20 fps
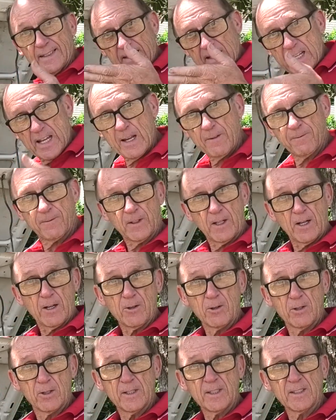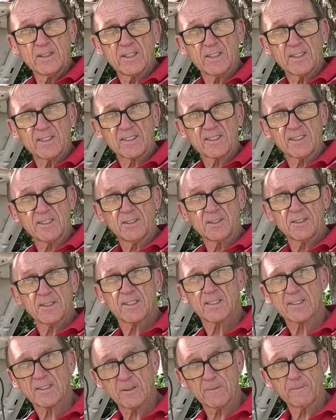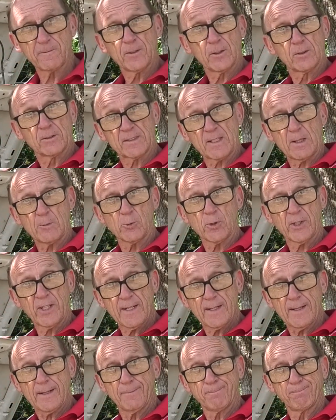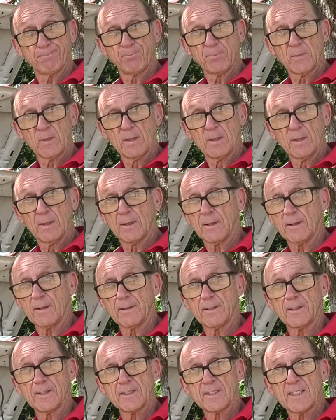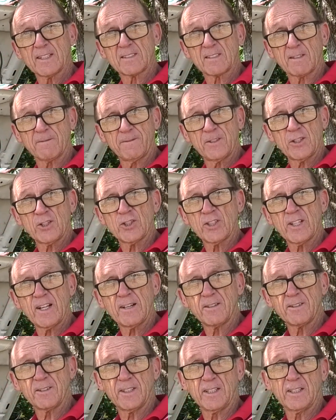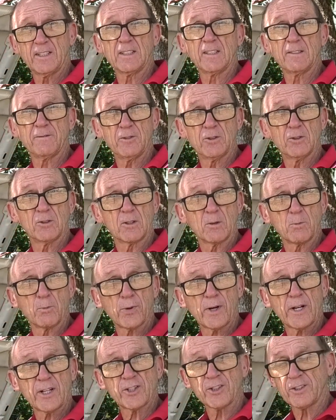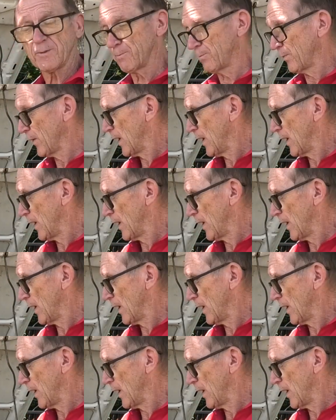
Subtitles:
the airflow into the cylinder so it fills up with air. All right, get sufficient air in there to give you a compression.